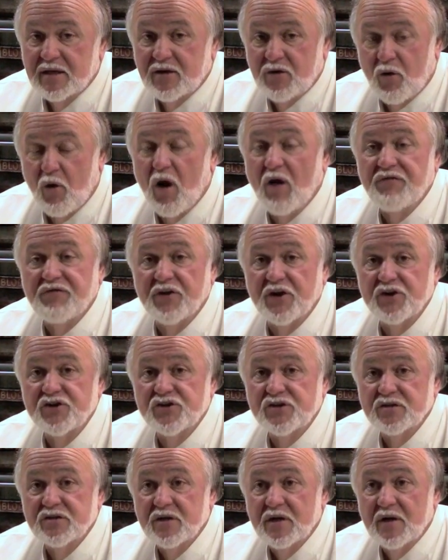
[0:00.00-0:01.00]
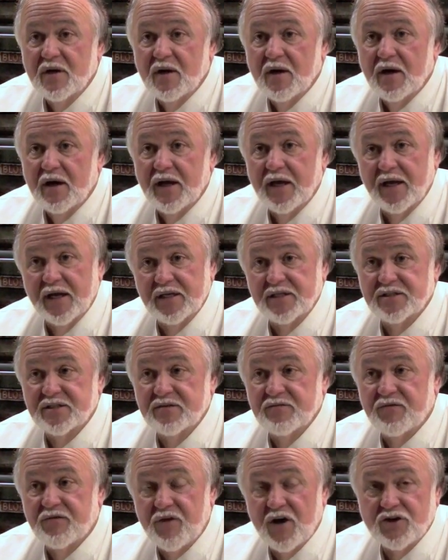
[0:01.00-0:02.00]
crawfish
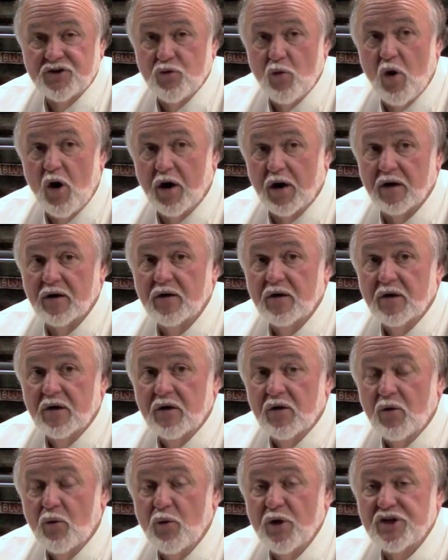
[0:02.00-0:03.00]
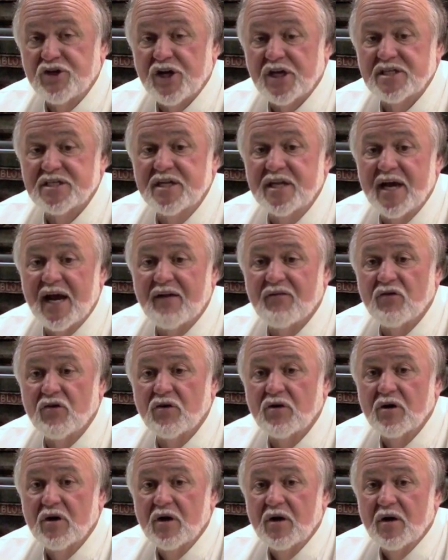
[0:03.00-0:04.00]
is freshwater, which has
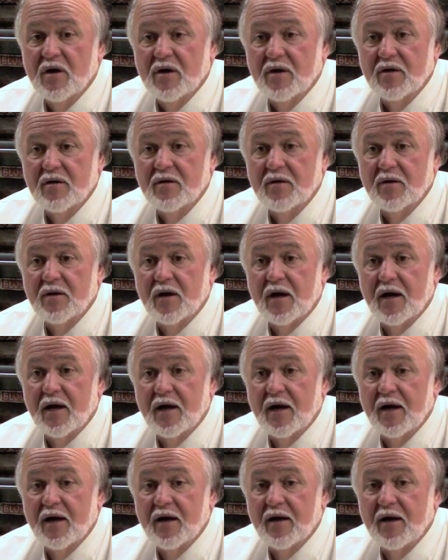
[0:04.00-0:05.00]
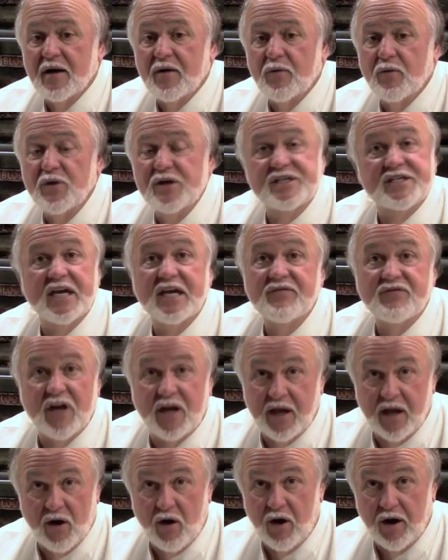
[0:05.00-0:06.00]
never received
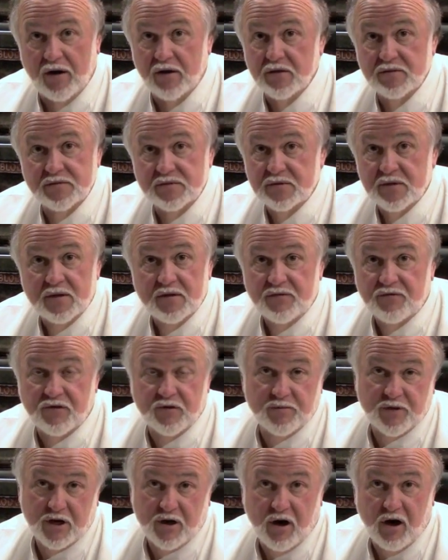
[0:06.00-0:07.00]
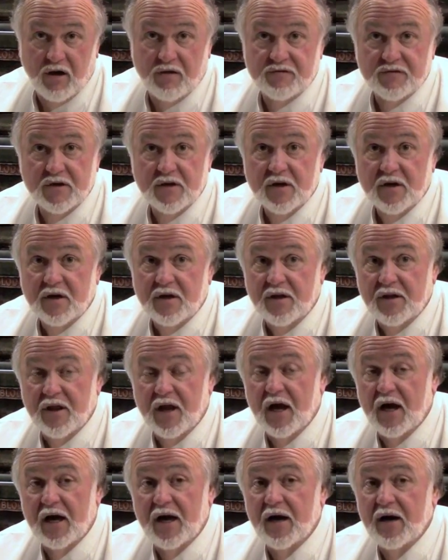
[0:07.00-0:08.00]
any oil from the Gulf.
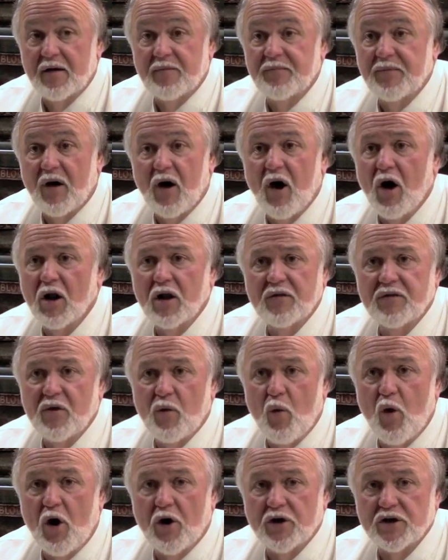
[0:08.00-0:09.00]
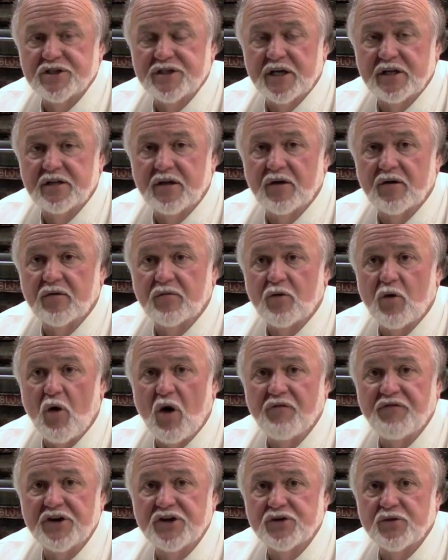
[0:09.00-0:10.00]
All of the waters that the
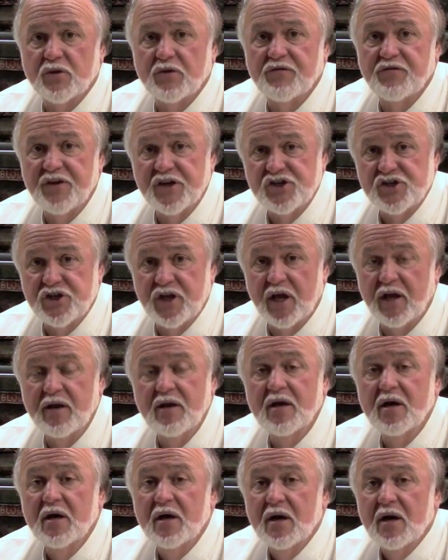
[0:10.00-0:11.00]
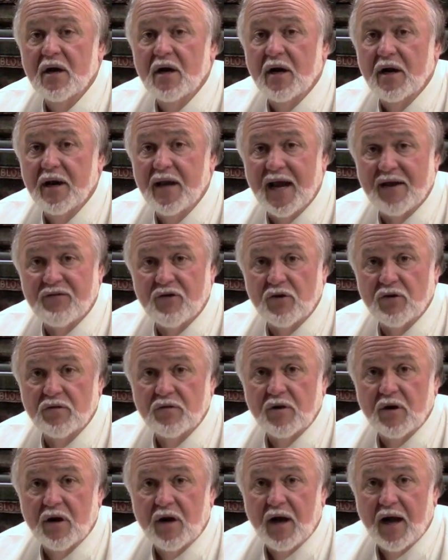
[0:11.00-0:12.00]
crawfish were fished in
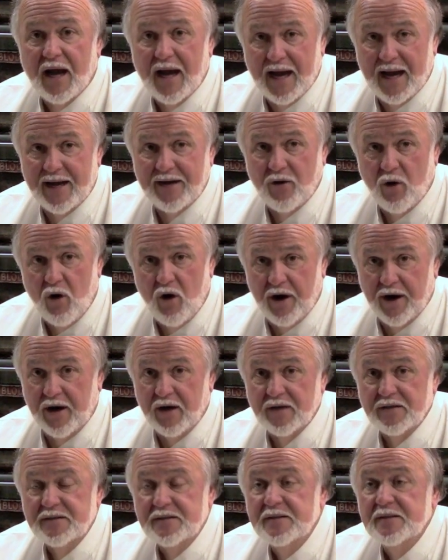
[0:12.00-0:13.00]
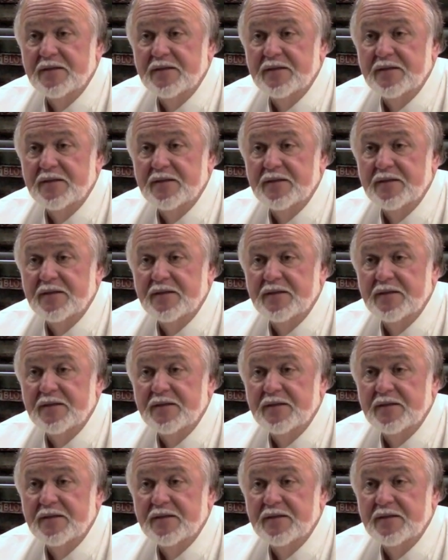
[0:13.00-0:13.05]
never had oil.